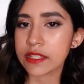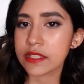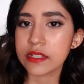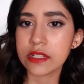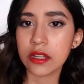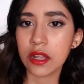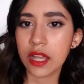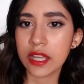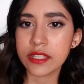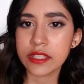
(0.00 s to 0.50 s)

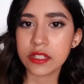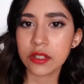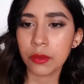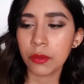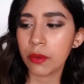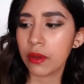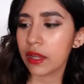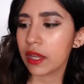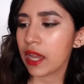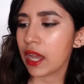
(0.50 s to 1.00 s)
I
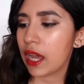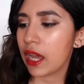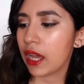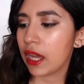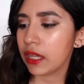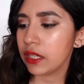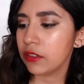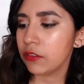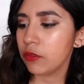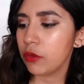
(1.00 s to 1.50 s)
still
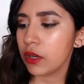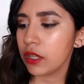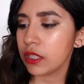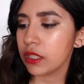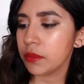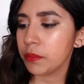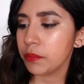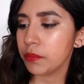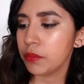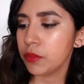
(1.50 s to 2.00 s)
kind of
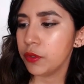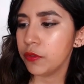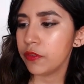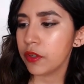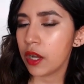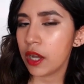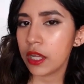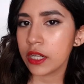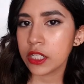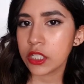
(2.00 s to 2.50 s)
want to move
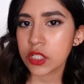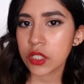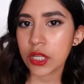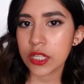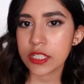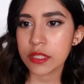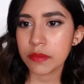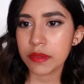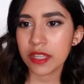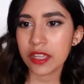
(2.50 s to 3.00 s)
on and
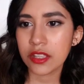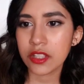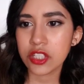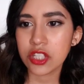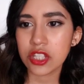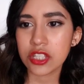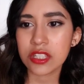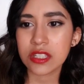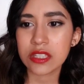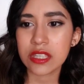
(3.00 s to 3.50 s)
try something else
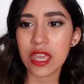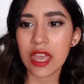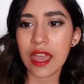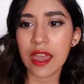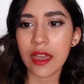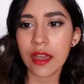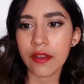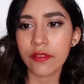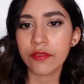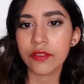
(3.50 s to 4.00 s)
just because I
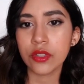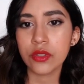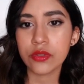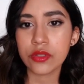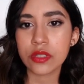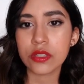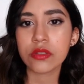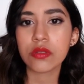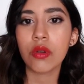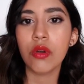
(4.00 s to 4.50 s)
have
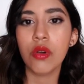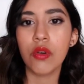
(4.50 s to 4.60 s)
used this